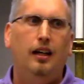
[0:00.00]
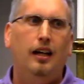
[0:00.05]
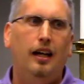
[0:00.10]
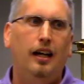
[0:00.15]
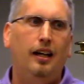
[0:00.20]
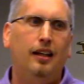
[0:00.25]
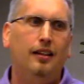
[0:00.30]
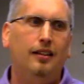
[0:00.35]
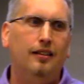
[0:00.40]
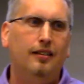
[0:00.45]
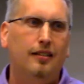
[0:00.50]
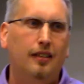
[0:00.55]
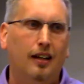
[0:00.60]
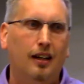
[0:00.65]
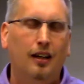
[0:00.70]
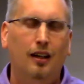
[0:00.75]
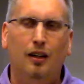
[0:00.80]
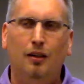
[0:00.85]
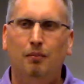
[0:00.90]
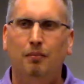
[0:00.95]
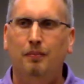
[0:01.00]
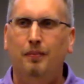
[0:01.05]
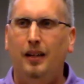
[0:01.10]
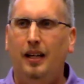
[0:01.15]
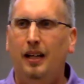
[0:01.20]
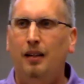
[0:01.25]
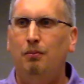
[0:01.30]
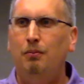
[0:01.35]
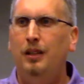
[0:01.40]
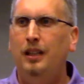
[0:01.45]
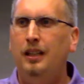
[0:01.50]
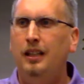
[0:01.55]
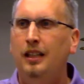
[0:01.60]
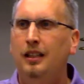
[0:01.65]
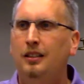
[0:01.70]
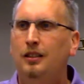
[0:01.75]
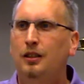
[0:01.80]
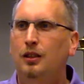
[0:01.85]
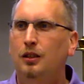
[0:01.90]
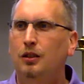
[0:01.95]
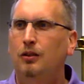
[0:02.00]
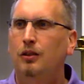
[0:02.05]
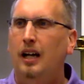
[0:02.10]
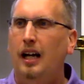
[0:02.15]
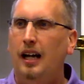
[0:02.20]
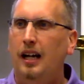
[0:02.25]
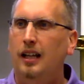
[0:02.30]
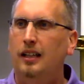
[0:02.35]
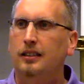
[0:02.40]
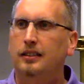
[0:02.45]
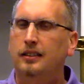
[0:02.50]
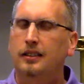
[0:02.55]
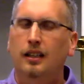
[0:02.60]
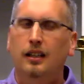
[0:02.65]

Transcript: And we need to, as